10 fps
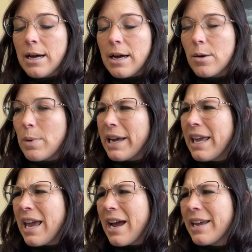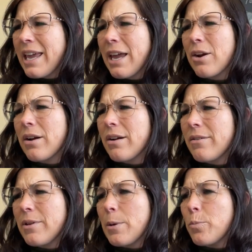Um, I, can't, I can't,
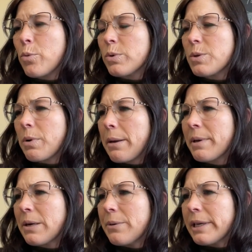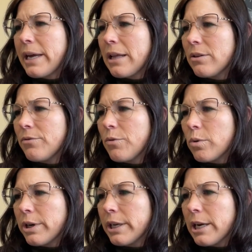it was probably going to
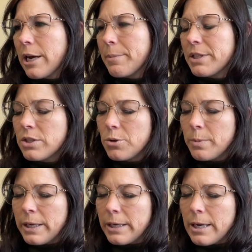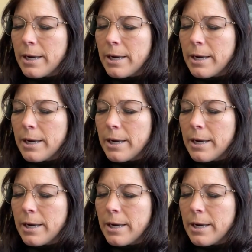California, I'm assuming.